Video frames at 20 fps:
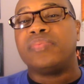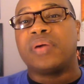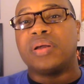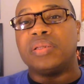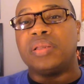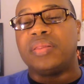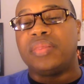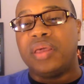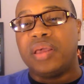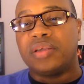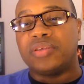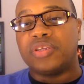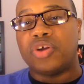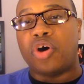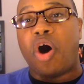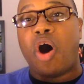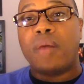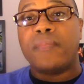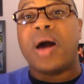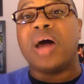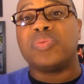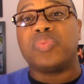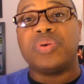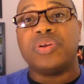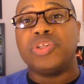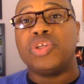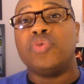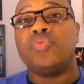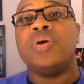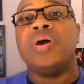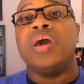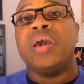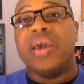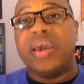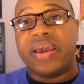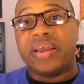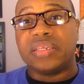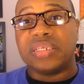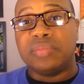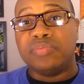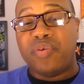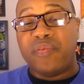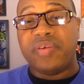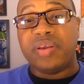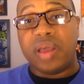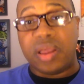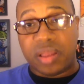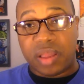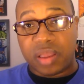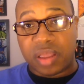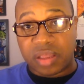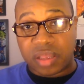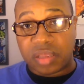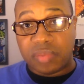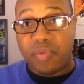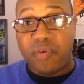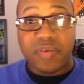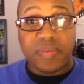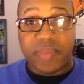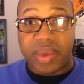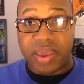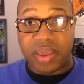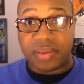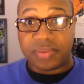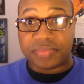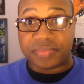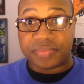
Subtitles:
because the thing is, all Miles want to do is get this movie made.